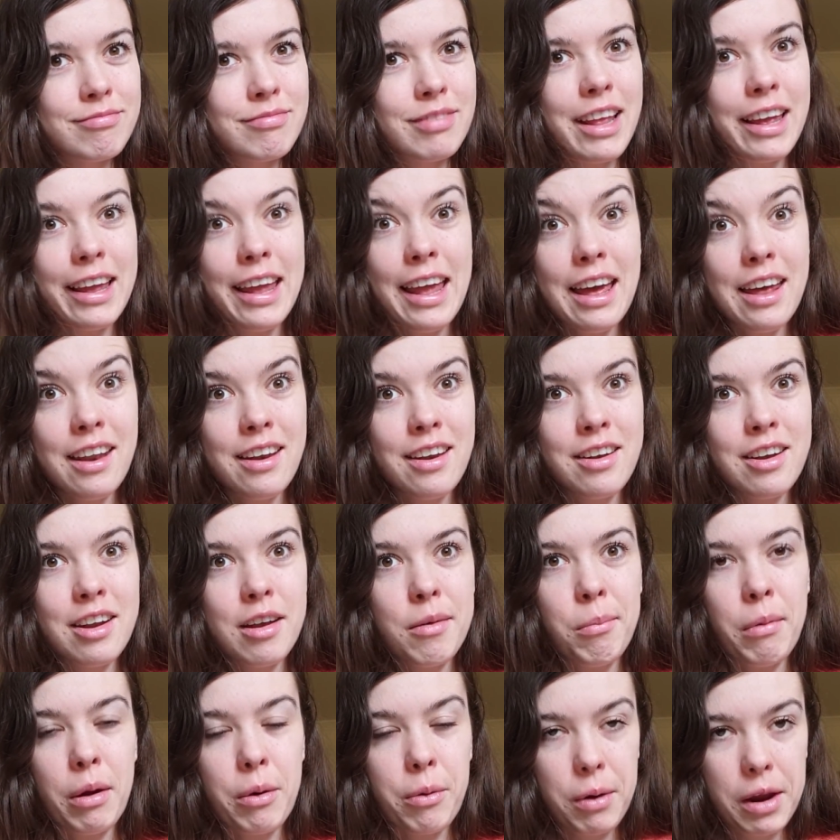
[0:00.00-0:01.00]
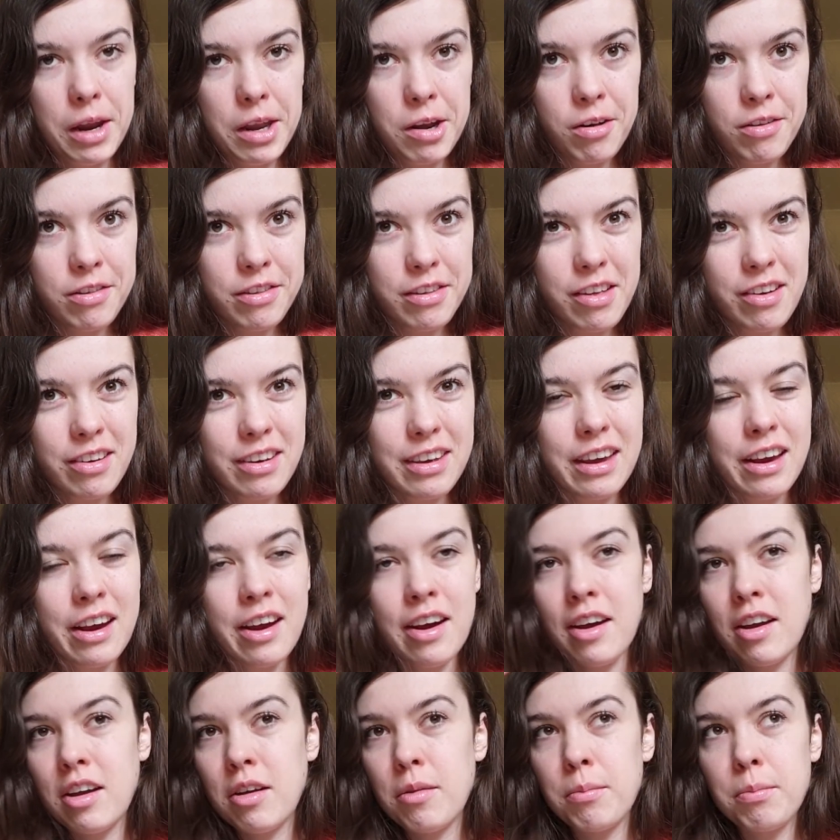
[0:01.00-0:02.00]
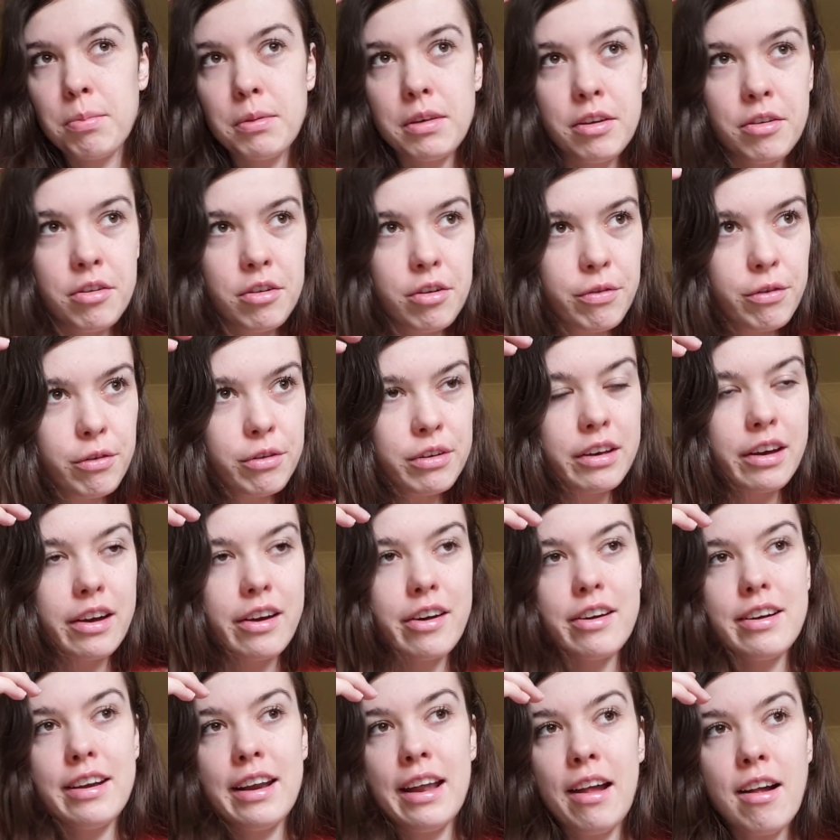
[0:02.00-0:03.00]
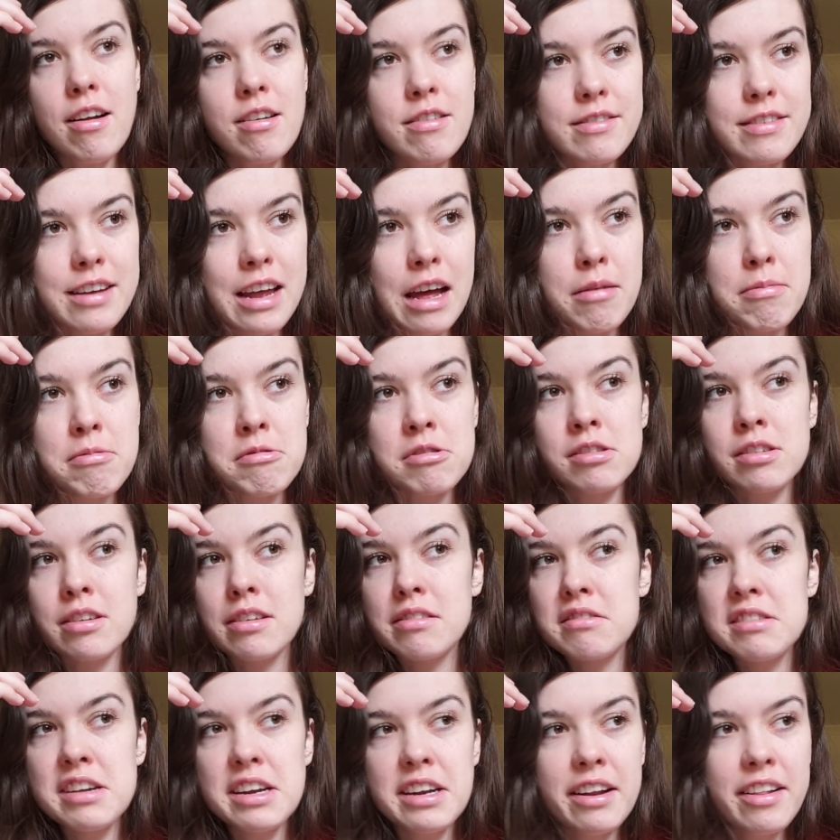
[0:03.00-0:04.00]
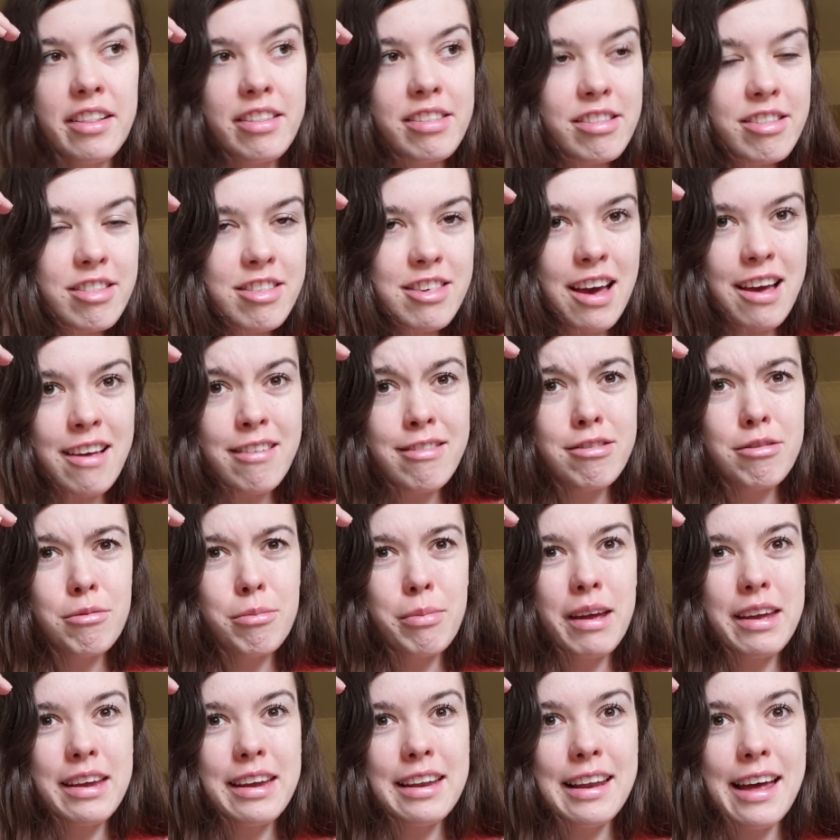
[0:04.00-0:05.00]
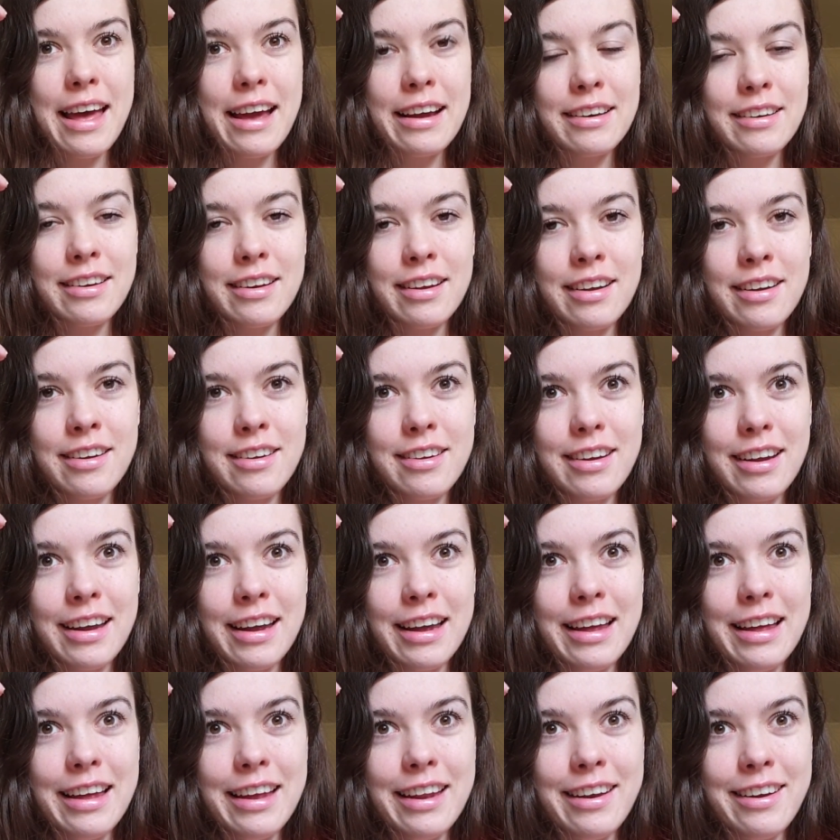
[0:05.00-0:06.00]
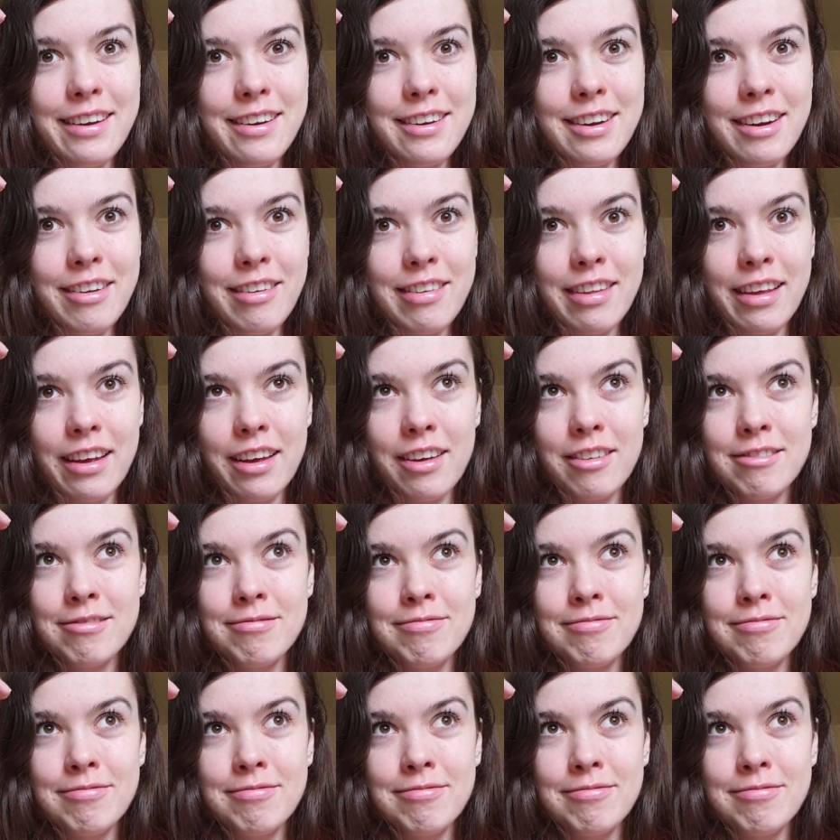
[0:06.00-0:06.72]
Again, merino silk yarn, beautiful yarn, held double, knitted just the way he liked it, and he was like,